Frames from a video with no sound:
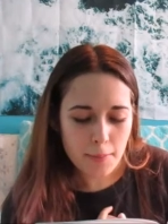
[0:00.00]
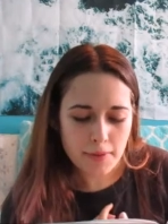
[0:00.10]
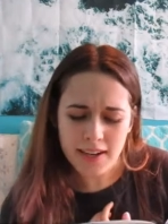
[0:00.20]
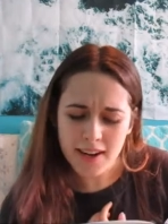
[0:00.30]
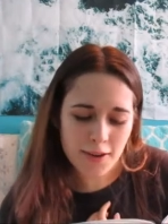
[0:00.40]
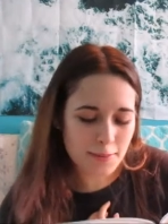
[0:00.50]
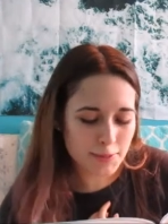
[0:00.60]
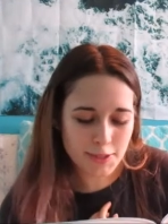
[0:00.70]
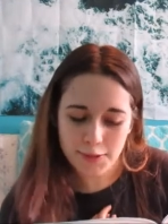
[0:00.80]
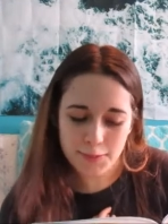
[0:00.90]
but now
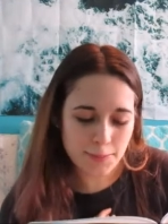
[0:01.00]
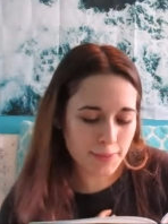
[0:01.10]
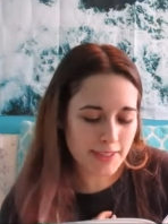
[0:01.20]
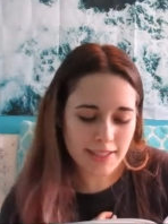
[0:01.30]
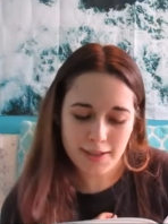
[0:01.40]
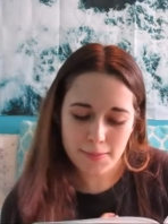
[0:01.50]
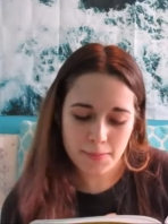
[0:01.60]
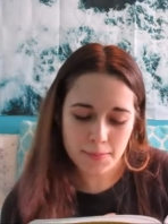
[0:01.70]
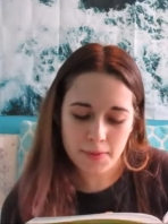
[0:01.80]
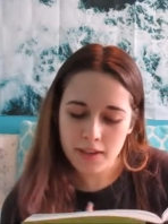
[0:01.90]
I'm too busy
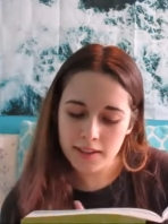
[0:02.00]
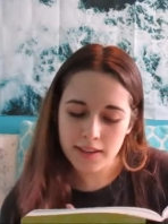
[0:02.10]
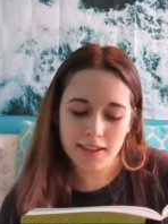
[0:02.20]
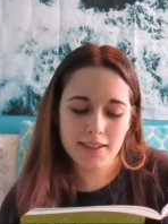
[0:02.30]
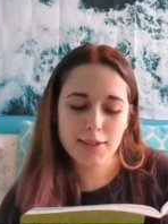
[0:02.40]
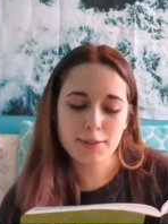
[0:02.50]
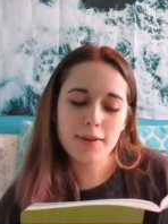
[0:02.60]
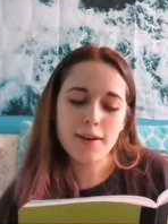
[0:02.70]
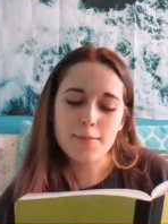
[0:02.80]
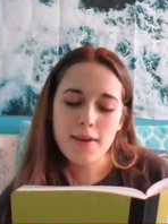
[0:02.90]
being kissed
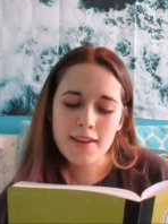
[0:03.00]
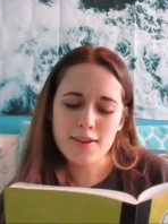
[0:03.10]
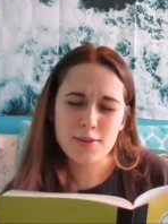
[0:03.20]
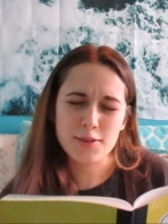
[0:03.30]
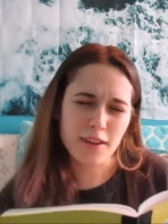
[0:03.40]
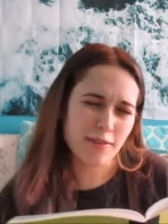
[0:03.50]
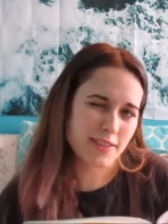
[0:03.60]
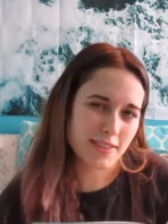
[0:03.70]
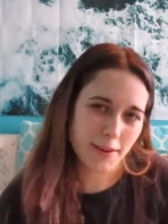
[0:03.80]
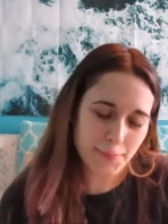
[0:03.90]
by a man who
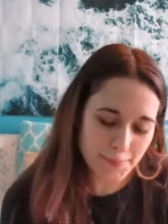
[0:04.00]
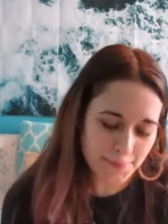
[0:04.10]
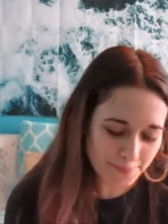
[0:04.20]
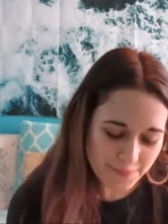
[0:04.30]
loves them.